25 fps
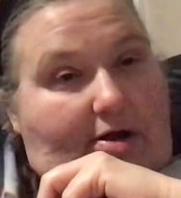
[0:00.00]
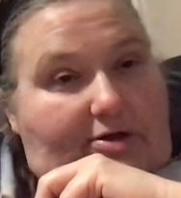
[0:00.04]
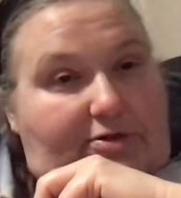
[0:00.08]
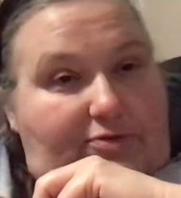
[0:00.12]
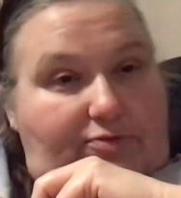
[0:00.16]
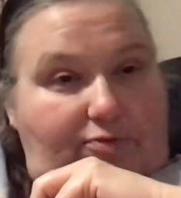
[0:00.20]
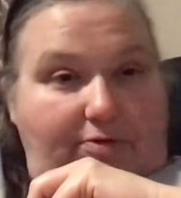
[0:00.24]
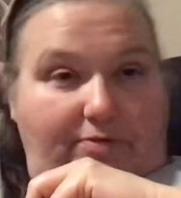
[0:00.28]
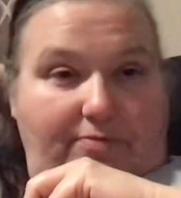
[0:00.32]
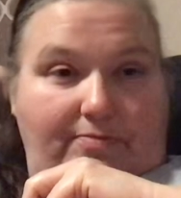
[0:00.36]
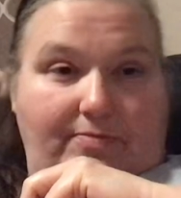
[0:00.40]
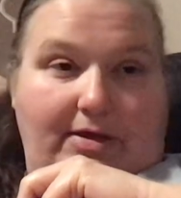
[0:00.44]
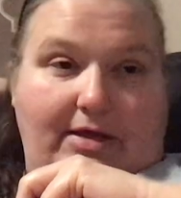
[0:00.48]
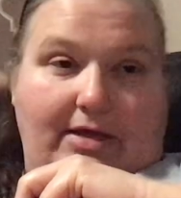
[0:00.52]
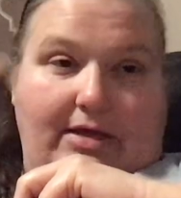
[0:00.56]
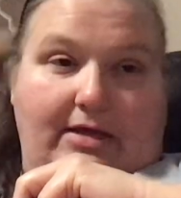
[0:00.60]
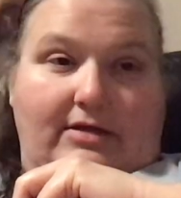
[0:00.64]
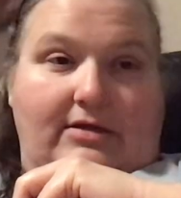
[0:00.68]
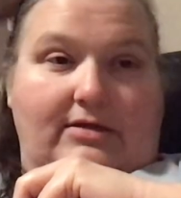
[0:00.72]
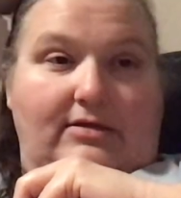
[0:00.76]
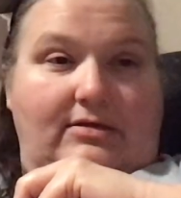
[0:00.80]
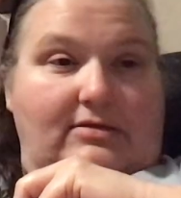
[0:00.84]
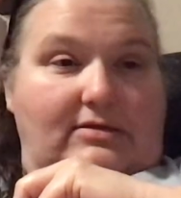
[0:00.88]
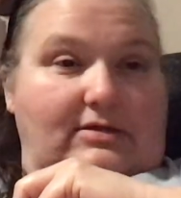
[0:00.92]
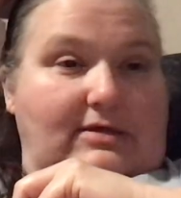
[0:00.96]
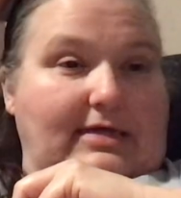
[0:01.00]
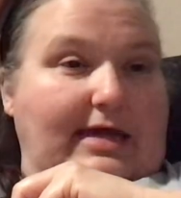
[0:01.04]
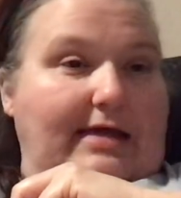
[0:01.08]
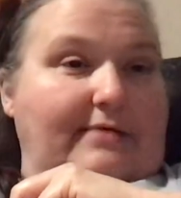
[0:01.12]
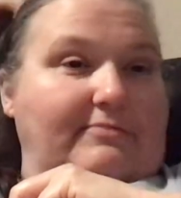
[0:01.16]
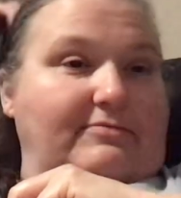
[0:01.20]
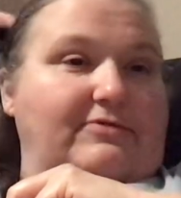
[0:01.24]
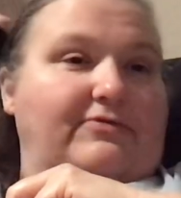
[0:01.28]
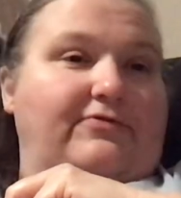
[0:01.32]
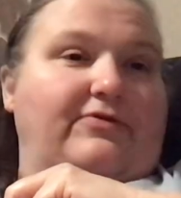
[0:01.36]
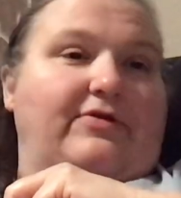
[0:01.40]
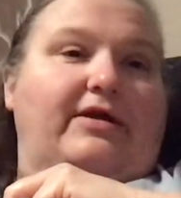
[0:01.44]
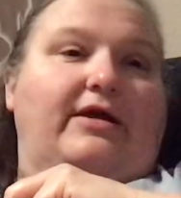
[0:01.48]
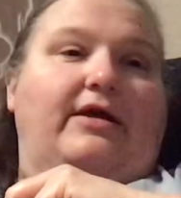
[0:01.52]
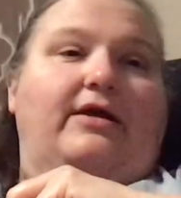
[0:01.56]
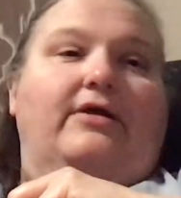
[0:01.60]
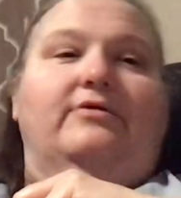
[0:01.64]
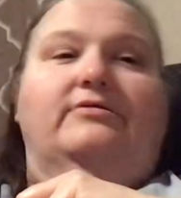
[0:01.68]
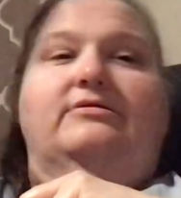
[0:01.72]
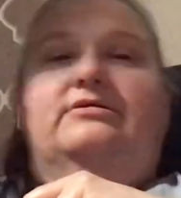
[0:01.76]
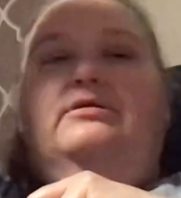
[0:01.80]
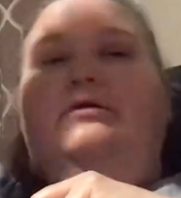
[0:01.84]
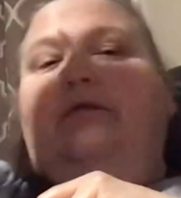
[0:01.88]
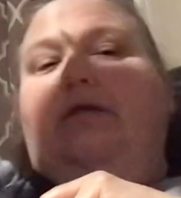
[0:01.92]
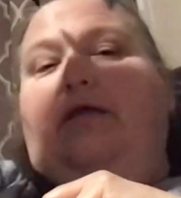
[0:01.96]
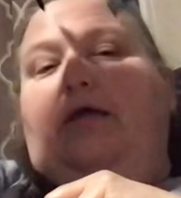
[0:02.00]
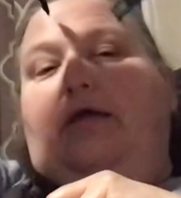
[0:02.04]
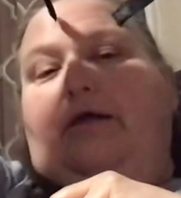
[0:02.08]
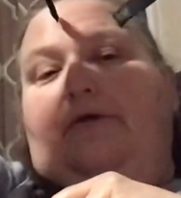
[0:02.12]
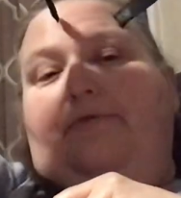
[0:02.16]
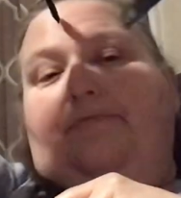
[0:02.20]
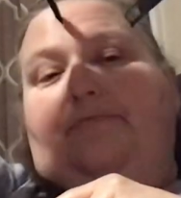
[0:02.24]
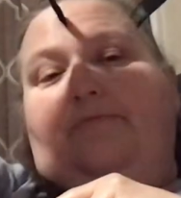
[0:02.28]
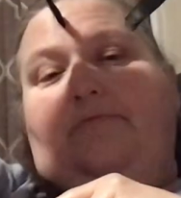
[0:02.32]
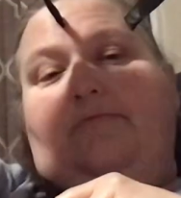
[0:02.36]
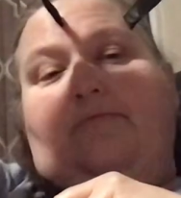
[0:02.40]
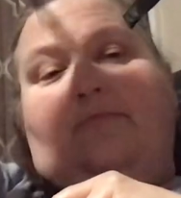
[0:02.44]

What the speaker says: with me Sam's videos, and then